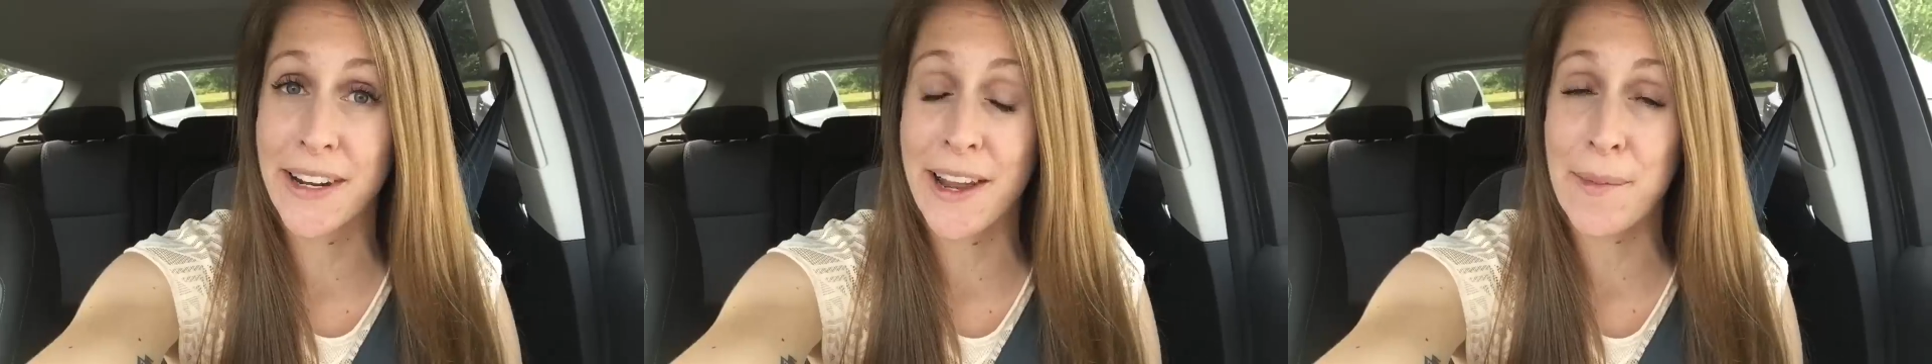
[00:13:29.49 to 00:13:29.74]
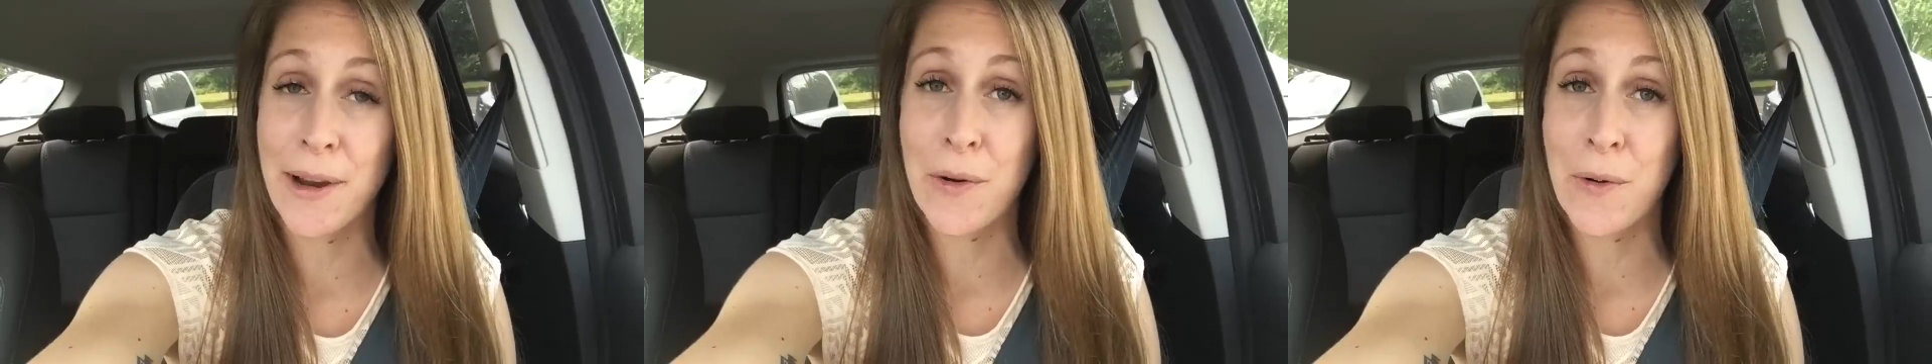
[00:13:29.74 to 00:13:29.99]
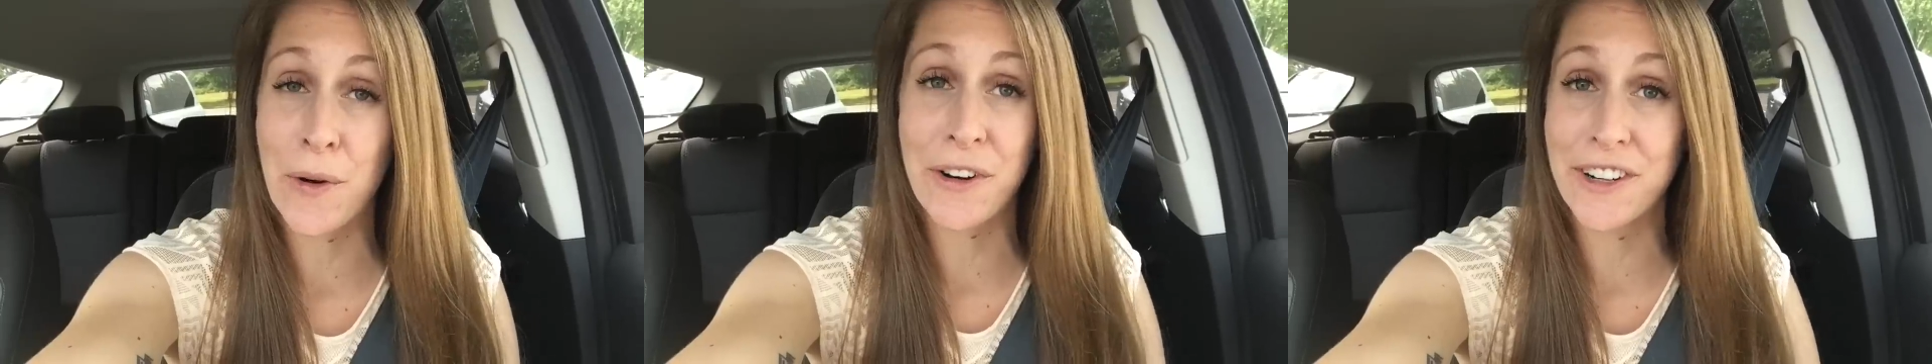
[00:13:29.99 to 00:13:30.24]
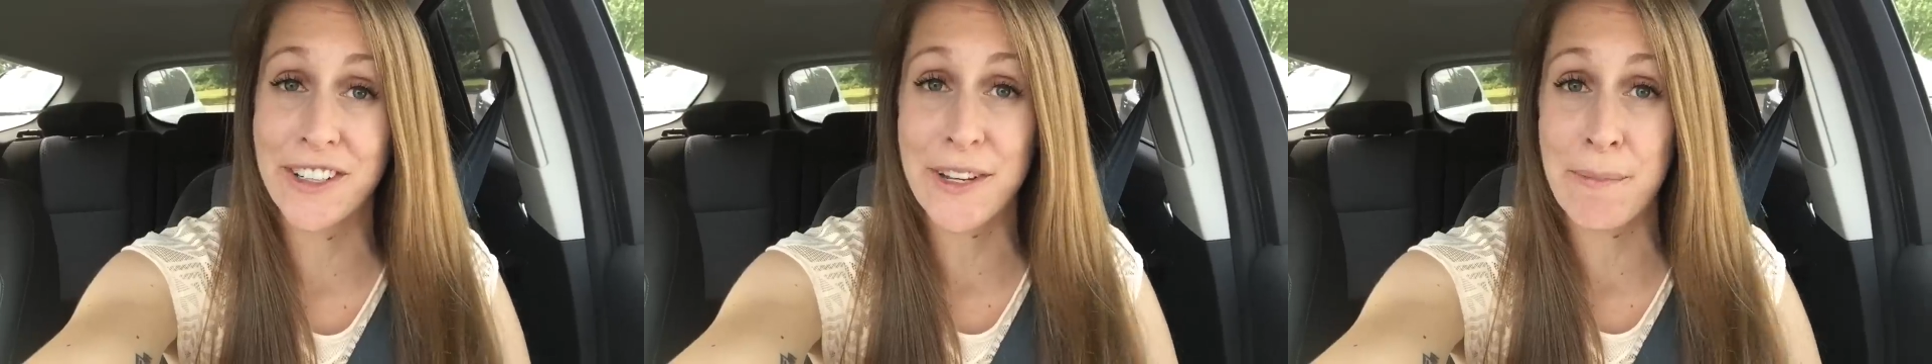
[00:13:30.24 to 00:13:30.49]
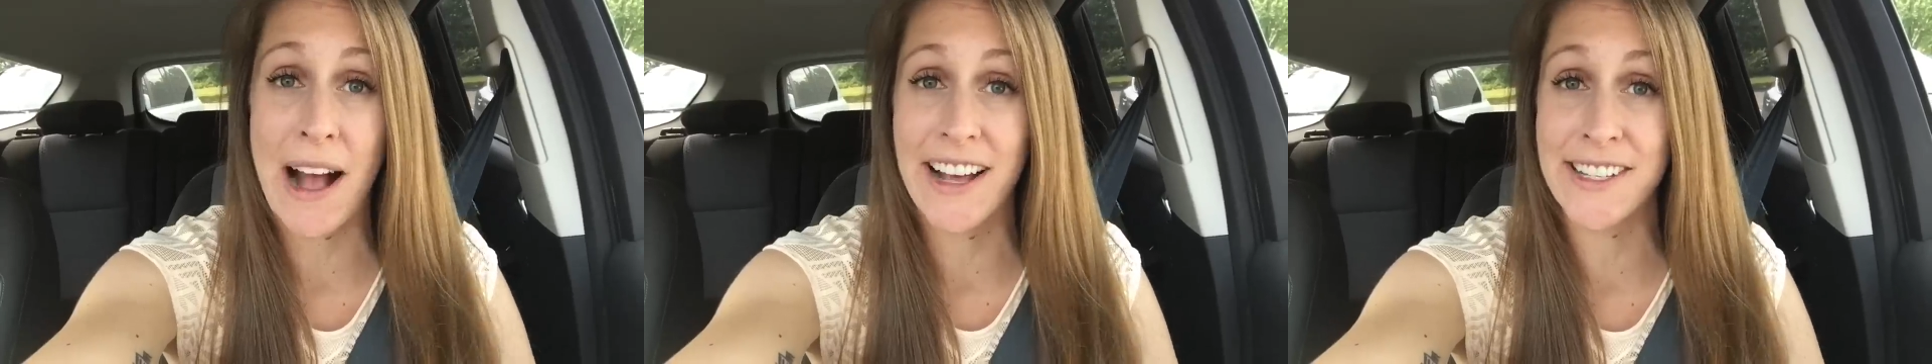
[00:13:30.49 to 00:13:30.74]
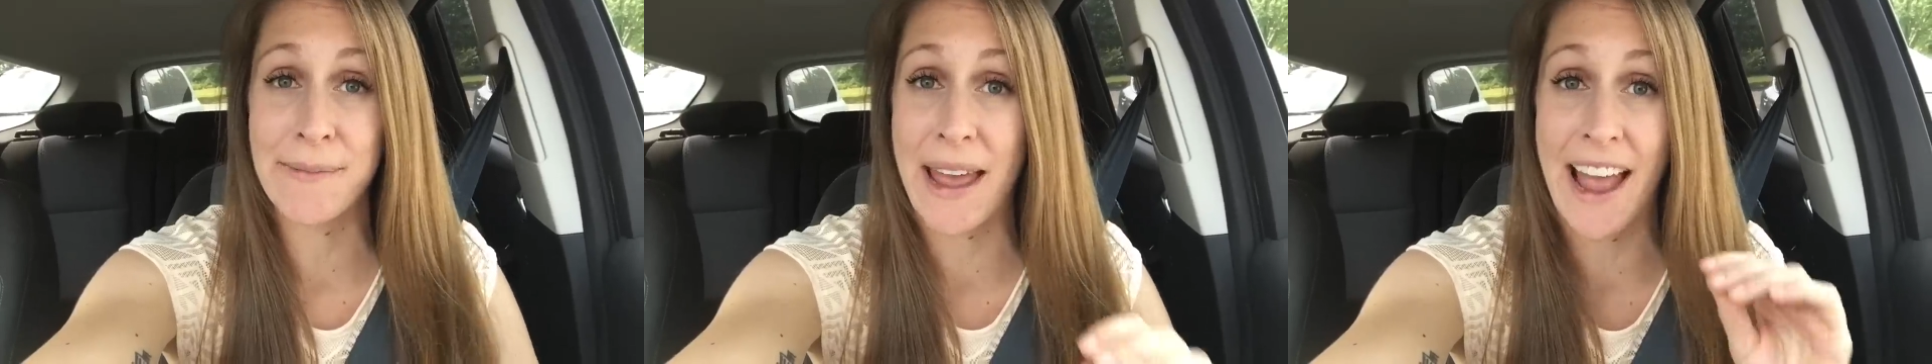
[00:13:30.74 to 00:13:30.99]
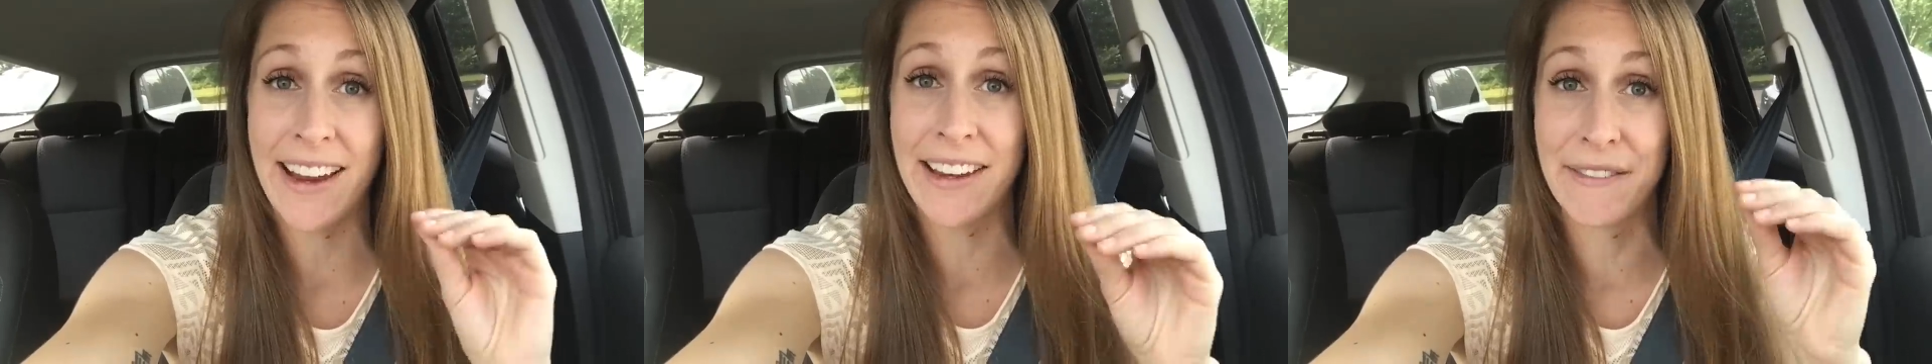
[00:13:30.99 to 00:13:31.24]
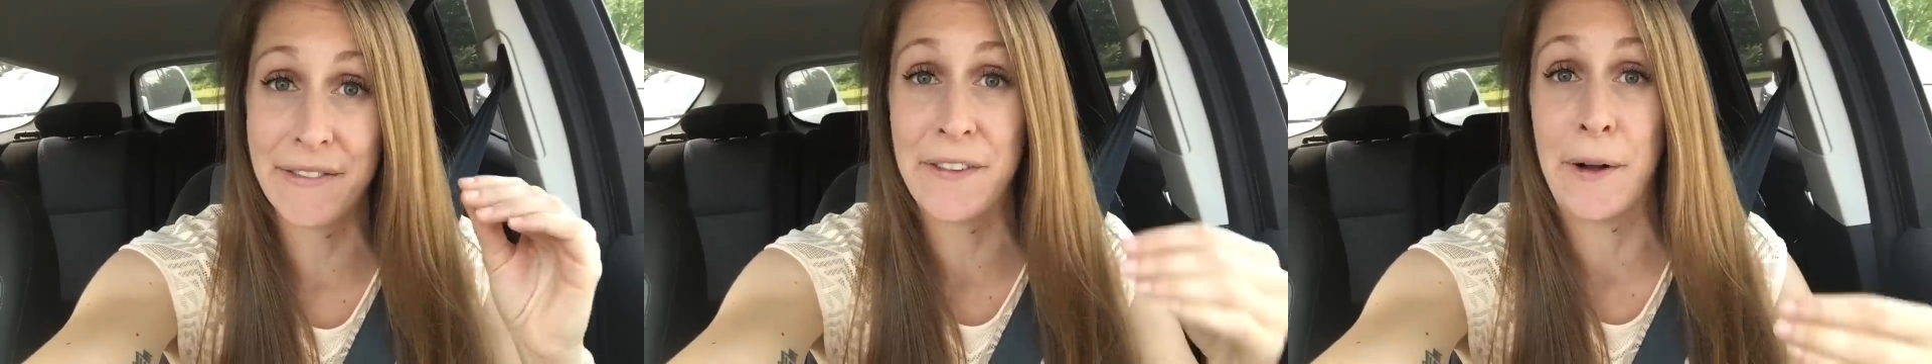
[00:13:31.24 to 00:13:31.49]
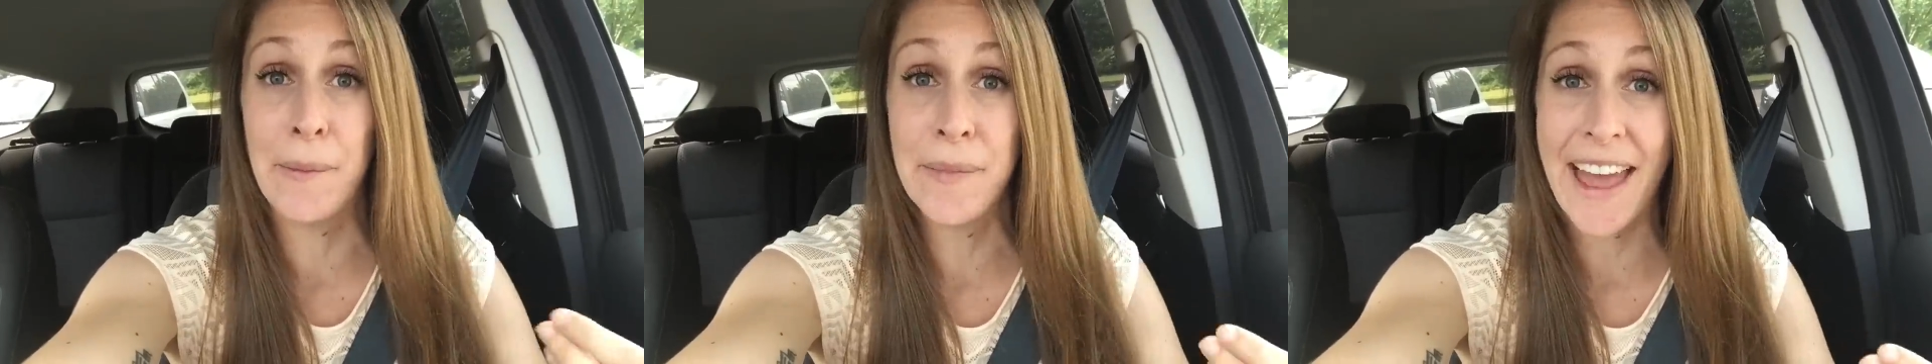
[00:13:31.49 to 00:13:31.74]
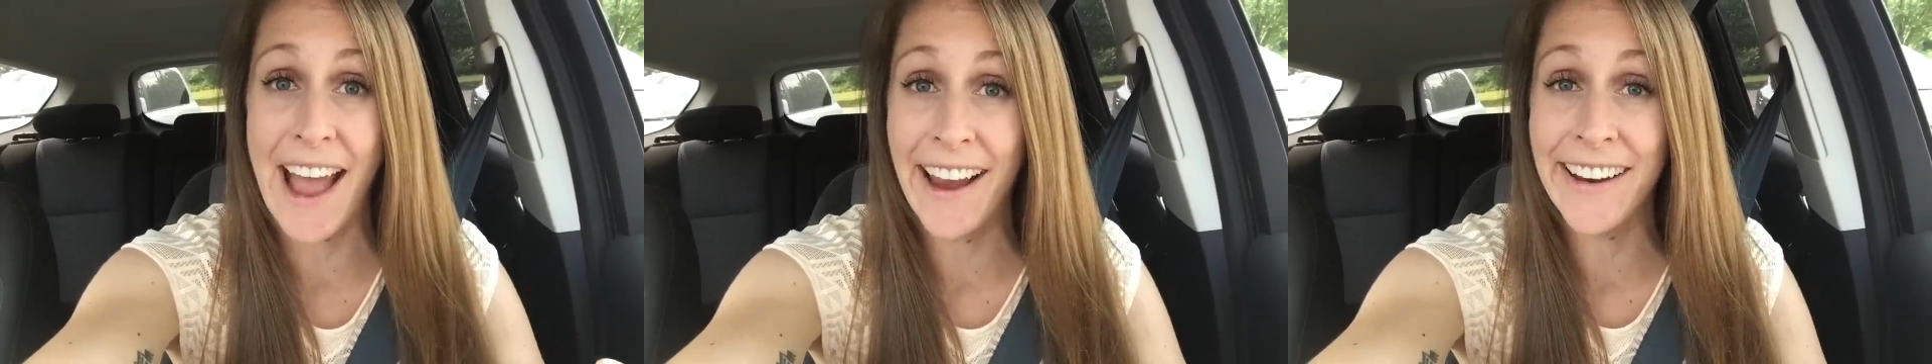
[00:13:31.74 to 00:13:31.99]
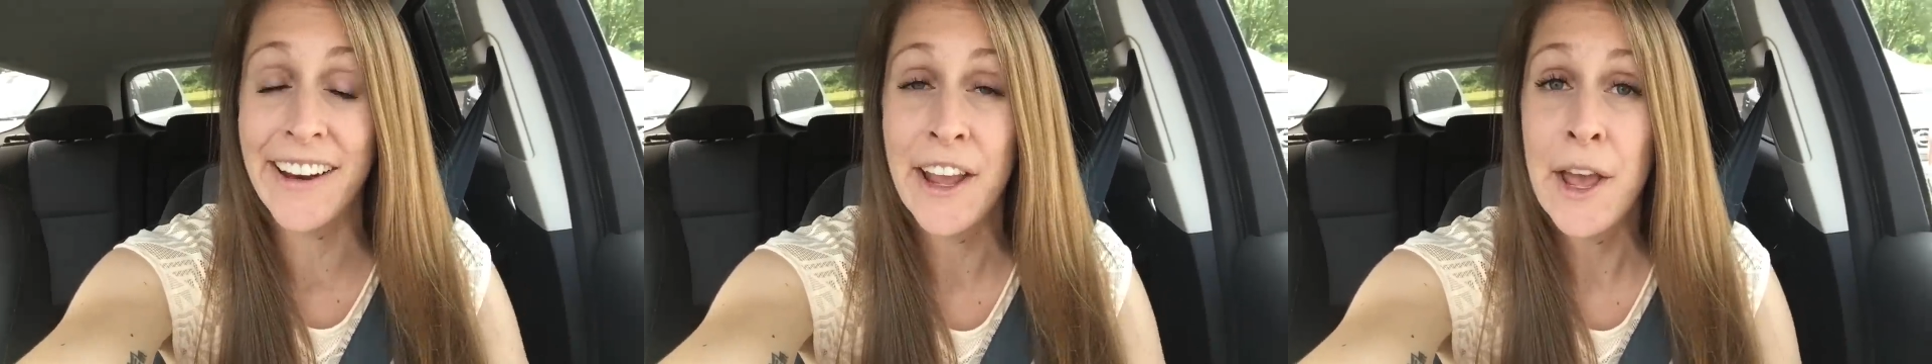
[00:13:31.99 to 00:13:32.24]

to get my quarter deposit back and film that,